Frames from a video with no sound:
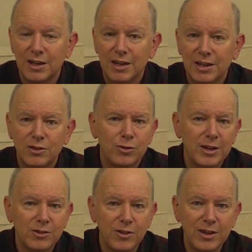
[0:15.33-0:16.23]
in a
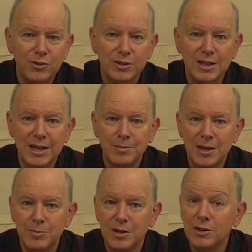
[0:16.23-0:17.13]
translation that
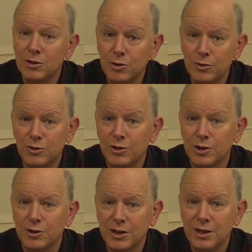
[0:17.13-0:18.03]
may be new to
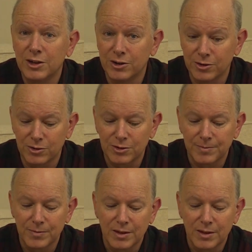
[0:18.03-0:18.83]
your ears.